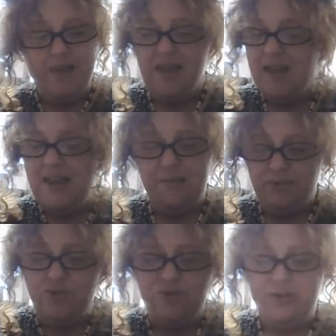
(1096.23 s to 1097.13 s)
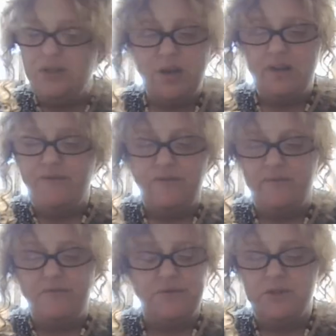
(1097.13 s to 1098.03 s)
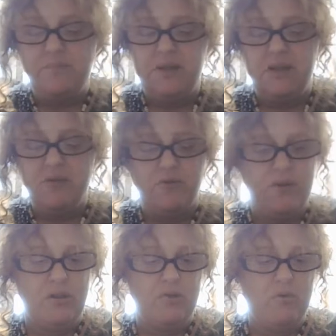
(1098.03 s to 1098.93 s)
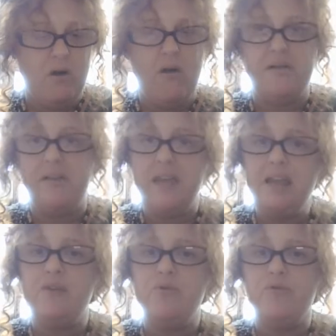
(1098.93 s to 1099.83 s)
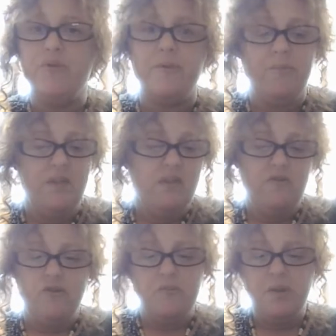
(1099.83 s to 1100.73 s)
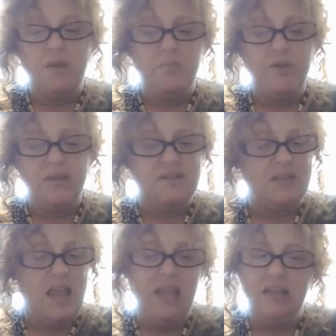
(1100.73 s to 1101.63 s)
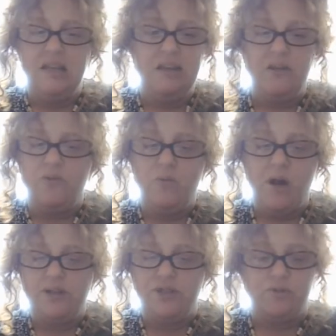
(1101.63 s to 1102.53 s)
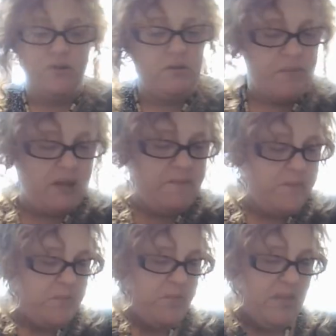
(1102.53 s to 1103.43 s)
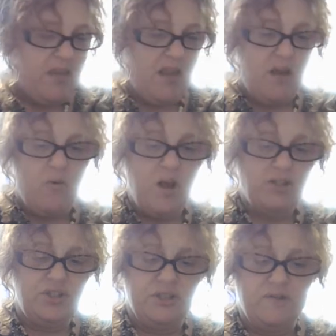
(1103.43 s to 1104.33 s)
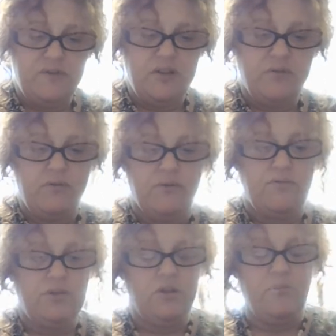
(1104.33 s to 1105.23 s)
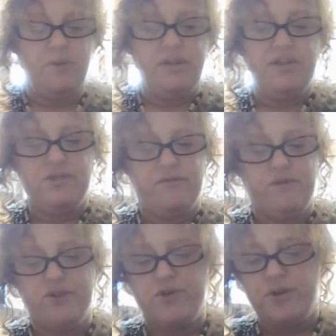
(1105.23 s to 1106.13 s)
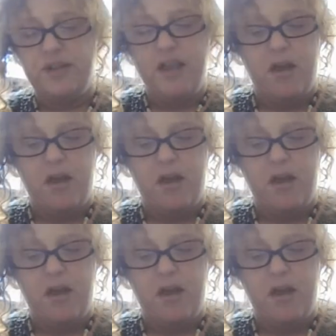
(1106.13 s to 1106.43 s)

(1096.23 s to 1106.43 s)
I am truly grateful to be here with you all, and thank you for being present, hanging in there and watching with me. Watching this video to completion for sure. Yeah.